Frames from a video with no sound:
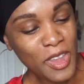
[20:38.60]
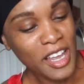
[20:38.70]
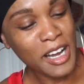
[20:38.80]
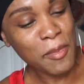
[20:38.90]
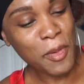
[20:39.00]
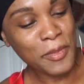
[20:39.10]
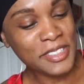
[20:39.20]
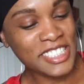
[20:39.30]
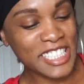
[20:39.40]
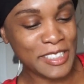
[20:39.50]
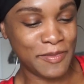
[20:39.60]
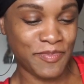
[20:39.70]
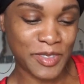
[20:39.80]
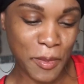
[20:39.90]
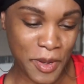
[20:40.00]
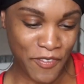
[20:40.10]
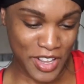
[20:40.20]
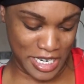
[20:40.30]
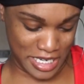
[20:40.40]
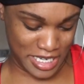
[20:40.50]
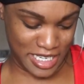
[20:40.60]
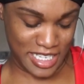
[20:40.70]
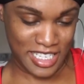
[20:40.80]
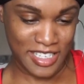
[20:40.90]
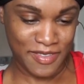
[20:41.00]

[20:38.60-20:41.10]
I'm almost done. Let me finish this.